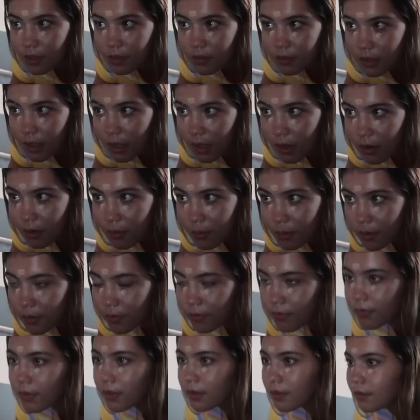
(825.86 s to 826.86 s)
is that on my
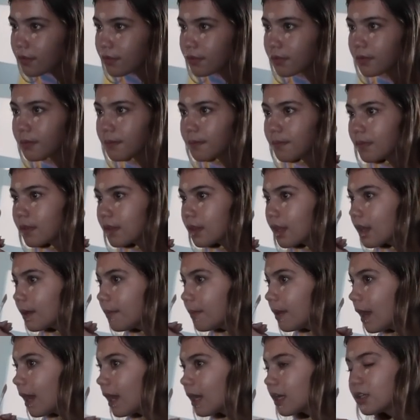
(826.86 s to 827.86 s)
face? Like, I'm
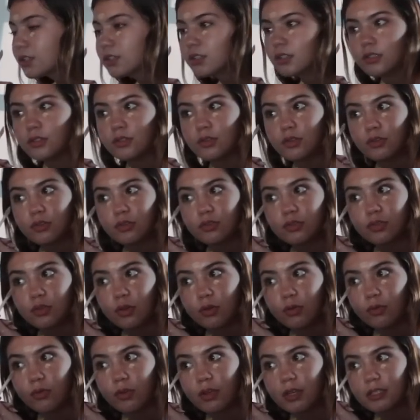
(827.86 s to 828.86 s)
actually so
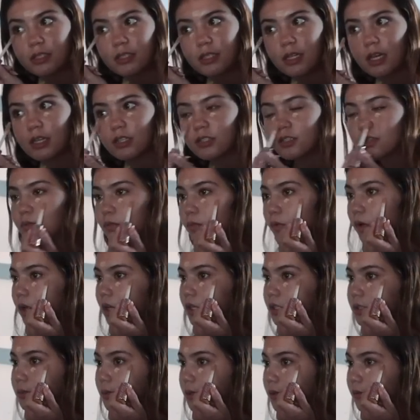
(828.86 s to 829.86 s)
greasy. I should
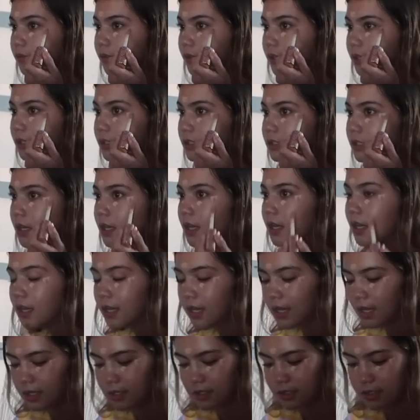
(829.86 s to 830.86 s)
wash my face
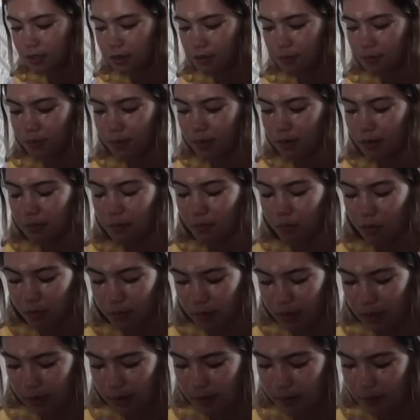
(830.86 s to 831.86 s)
instead of putting more
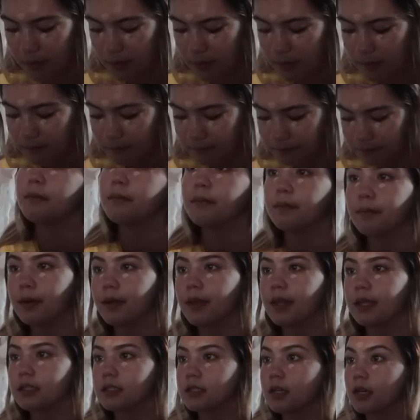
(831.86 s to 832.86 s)
makeup on, but
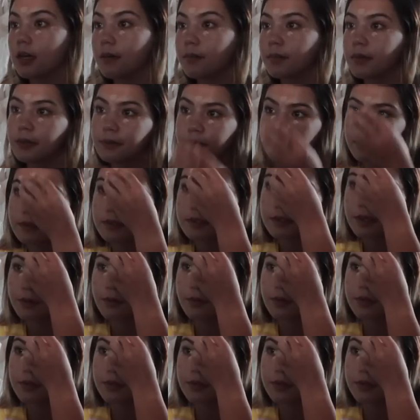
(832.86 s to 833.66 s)
that's not happening. So